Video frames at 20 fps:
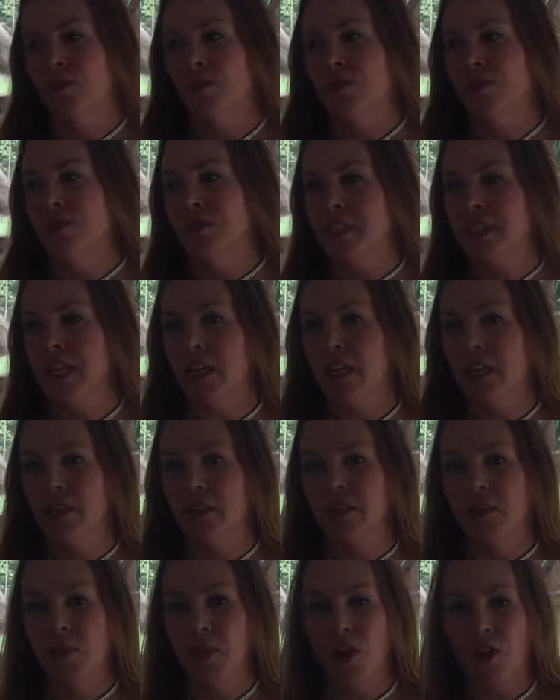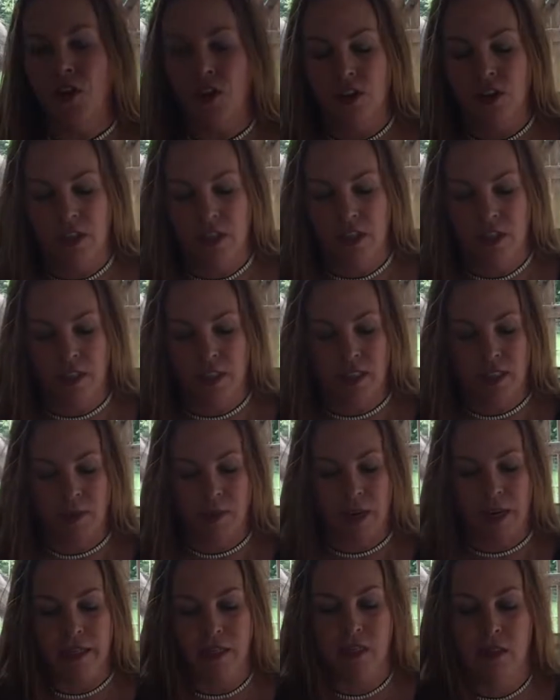you've seen the barn and this
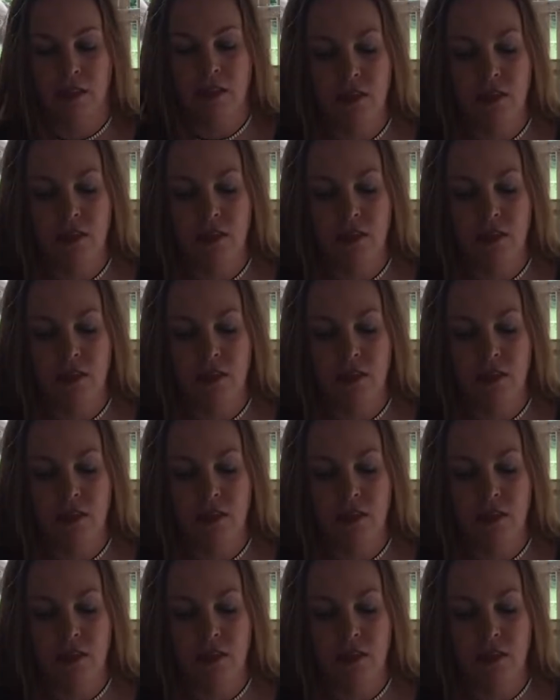space.